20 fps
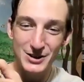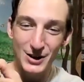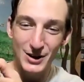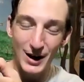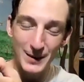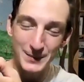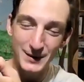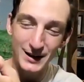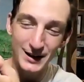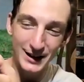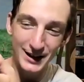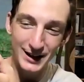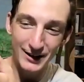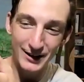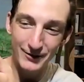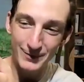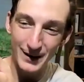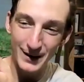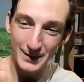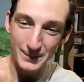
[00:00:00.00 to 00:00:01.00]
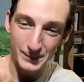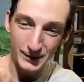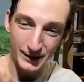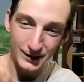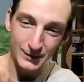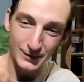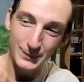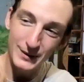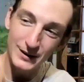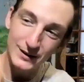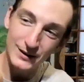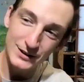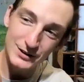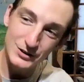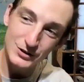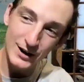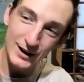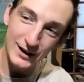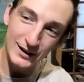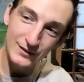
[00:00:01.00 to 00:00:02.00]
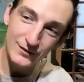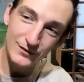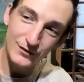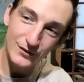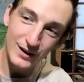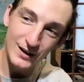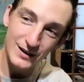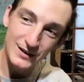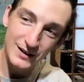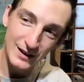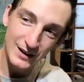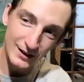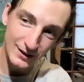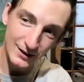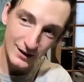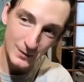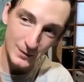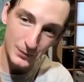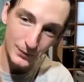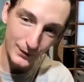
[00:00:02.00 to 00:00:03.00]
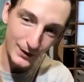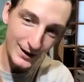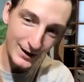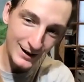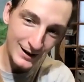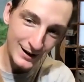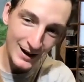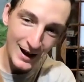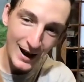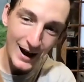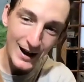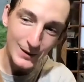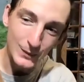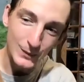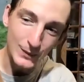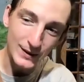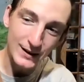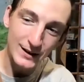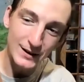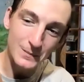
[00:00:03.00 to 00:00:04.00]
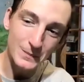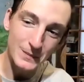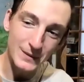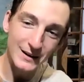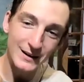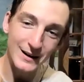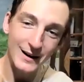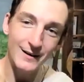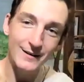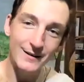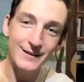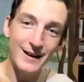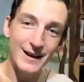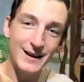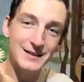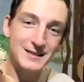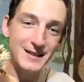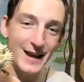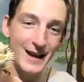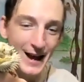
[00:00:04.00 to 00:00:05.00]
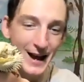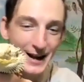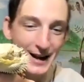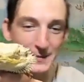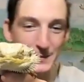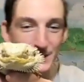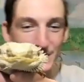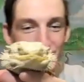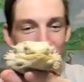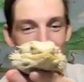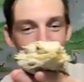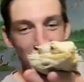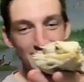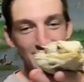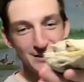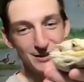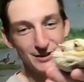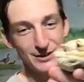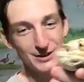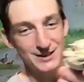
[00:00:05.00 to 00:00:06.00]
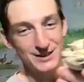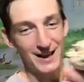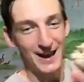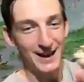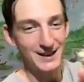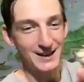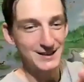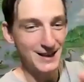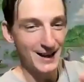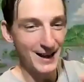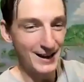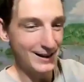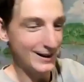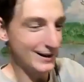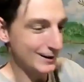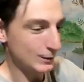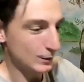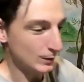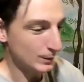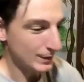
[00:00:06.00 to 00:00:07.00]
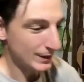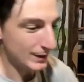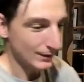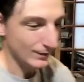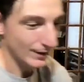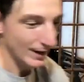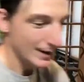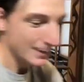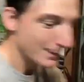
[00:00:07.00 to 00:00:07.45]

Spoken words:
So I'm going to give my little bearded dragon friend here a break, and we can meet our next animal. So just hang tight and I will be